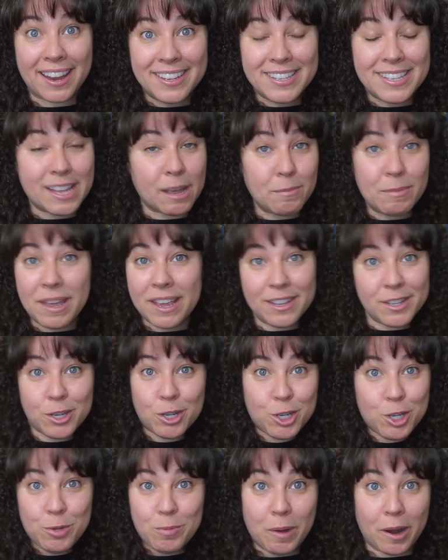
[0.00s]
Some kids are
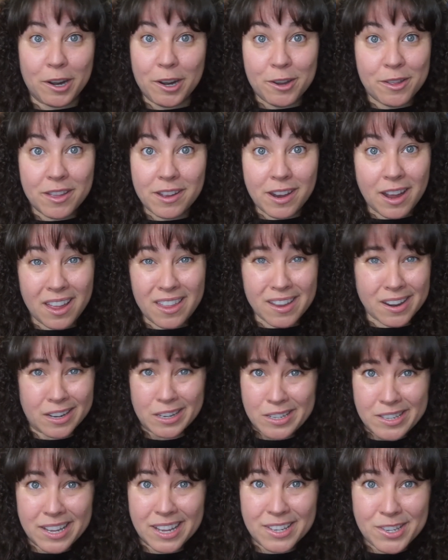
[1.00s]
smarter than
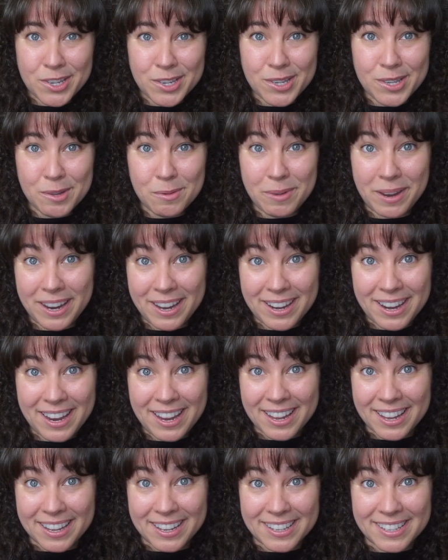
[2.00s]
others. That's just the way it
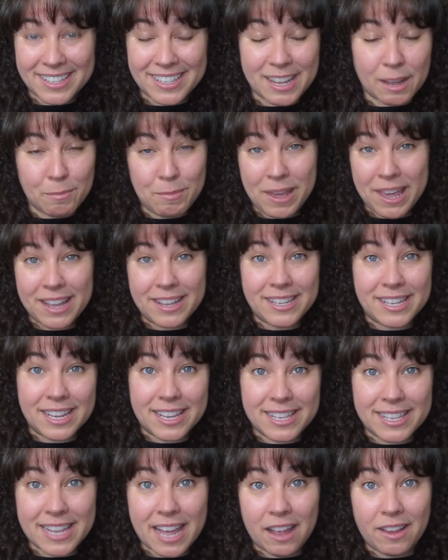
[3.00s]
is. Some kids
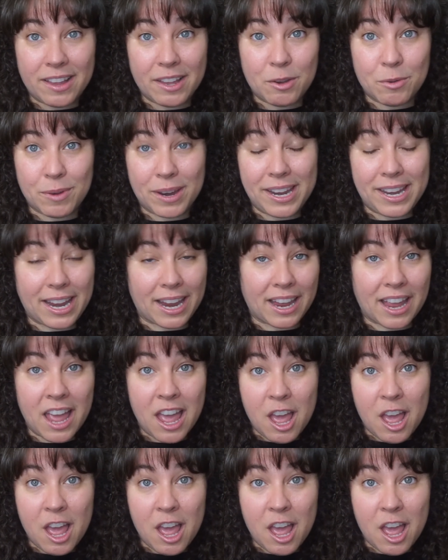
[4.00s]
excel in reading.